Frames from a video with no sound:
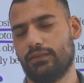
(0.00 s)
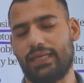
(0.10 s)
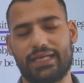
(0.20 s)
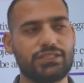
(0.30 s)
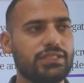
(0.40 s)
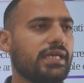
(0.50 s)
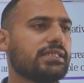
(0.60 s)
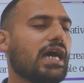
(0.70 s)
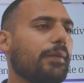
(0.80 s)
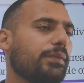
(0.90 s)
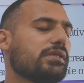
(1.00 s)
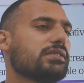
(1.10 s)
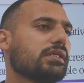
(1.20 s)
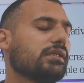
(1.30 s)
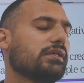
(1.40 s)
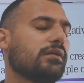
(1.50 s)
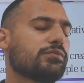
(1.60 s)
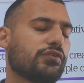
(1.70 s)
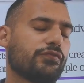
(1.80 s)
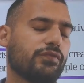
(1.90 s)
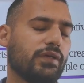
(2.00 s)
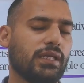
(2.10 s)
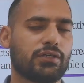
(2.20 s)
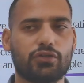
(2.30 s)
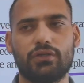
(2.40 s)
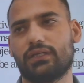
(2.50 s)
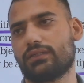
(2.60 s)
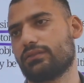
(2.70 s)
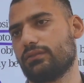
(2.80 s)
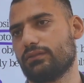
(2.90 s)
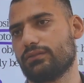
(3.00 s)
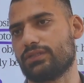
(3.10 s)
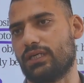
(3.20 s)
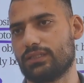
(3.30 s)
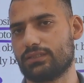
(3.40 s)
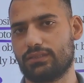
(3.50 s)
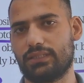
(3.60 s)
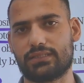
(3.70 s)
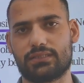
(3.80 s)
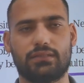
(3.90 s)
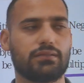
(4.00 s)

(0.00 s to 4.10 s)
Exchange happens in terms of electronic charge. That's it.